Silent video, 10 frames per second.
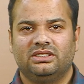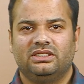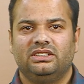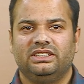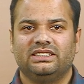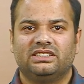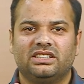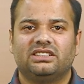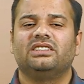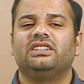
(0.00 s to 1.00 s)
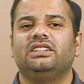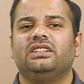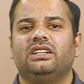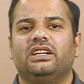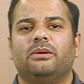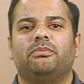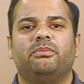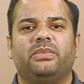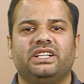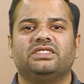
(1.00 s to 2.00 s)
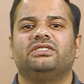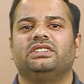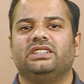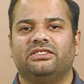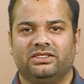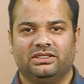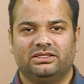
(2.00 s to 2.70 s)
It is certainly a praiseworthy effort